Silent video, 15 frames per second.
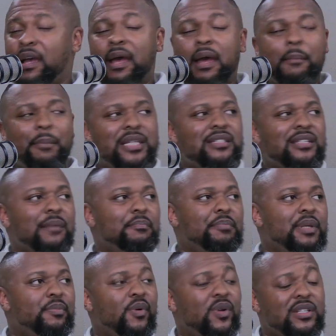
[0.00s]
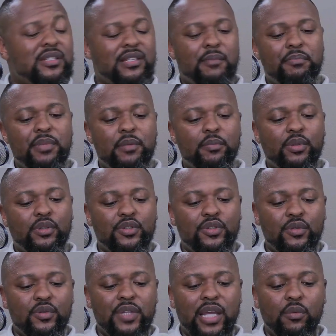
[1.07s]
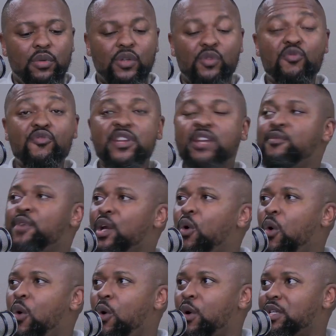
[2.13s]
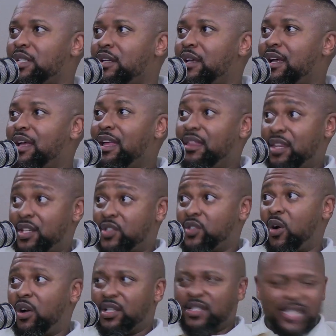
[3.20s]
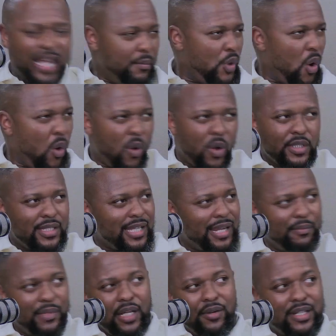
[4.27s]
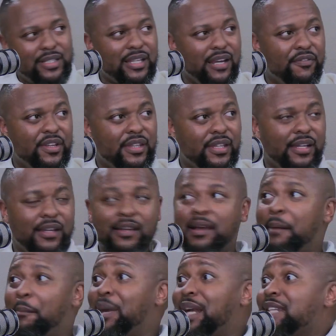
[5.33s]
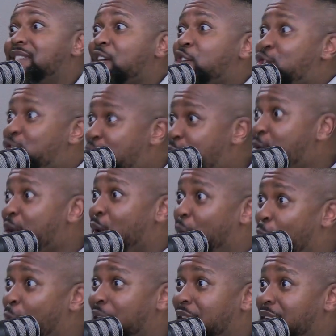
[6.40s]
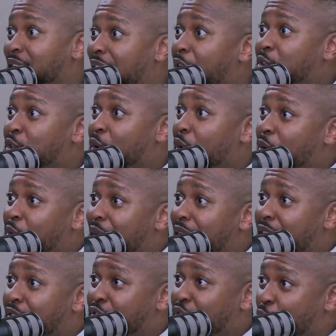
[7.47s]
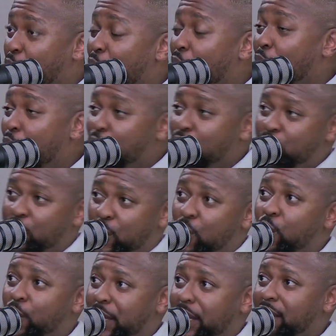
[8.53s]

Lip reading: But what some people do, they will re-record the song. Same chords, same lyrics, everything, but it's a new recording. Now you have your own recording,